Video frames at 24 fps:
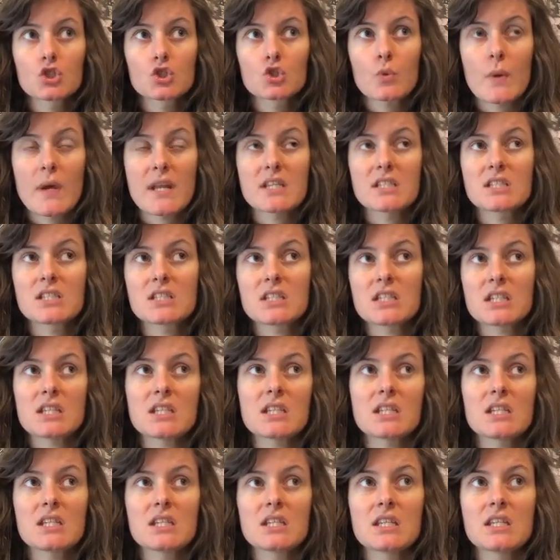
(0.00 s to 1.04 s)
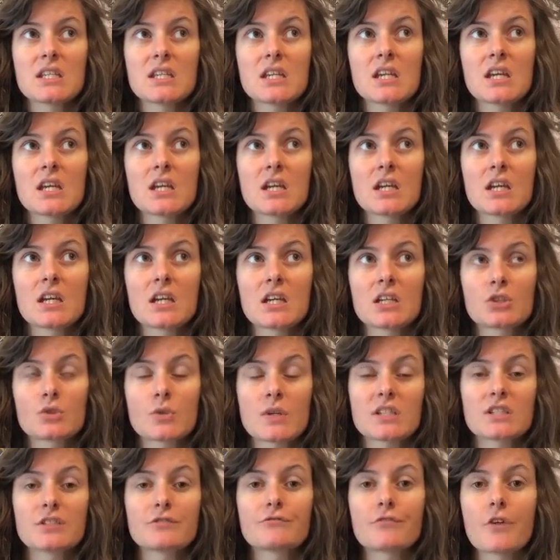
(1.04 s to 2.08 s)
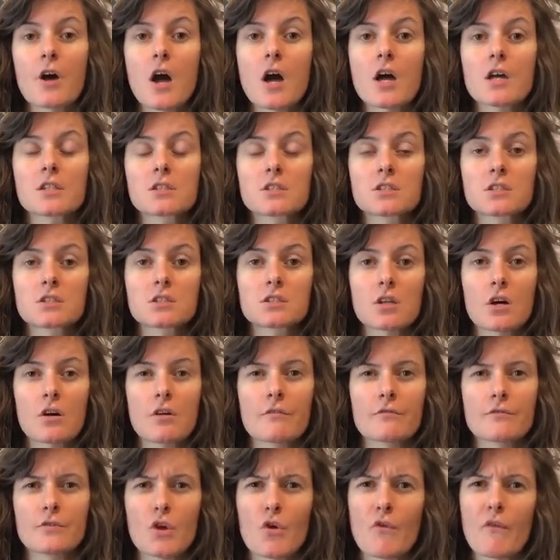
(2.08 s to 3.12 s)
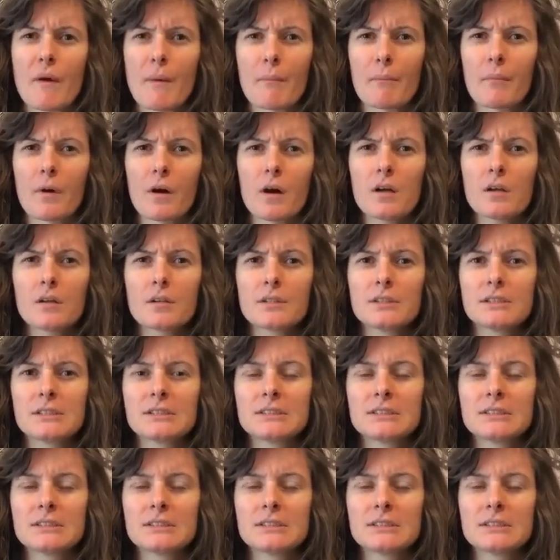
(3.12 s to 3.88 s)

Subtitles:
21st of November,